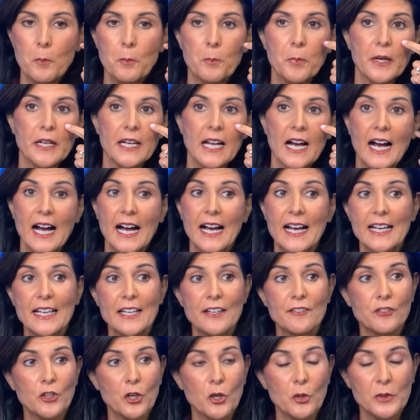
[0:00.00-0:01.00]
But I
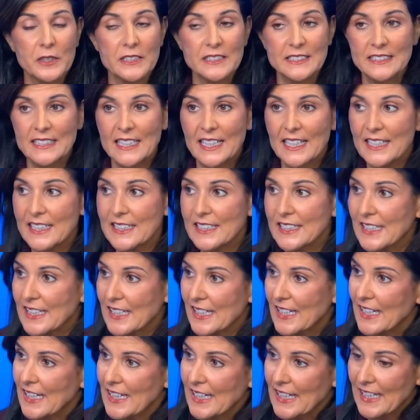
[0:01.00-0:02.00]
have always said,
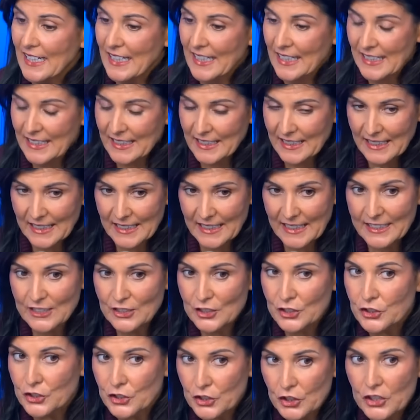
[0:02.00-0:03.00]

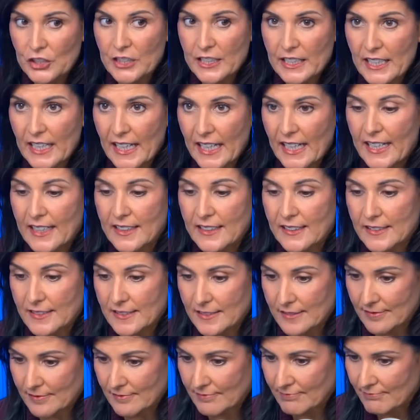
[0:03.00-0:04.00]
let's look at
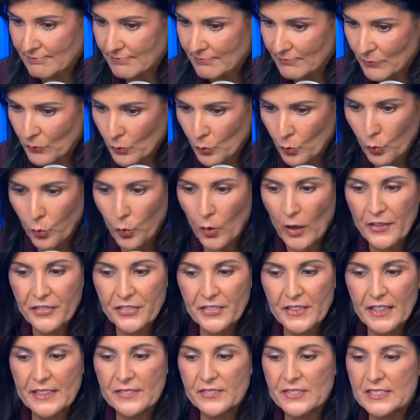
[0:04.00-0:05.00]

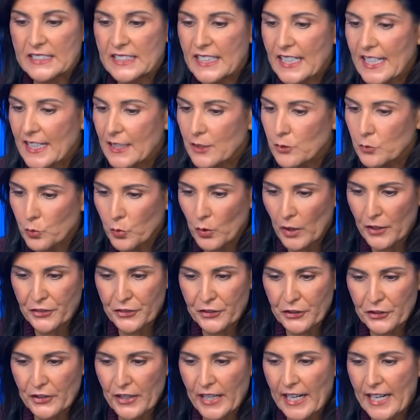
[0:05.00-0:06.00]
what they've said, what
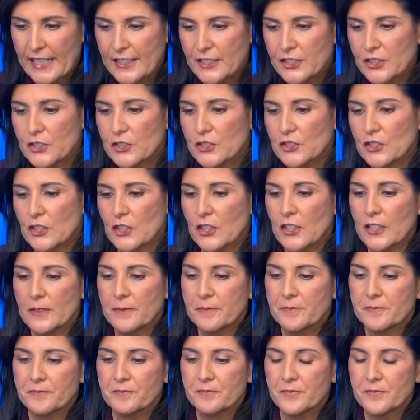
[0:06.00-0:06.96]
their actions are.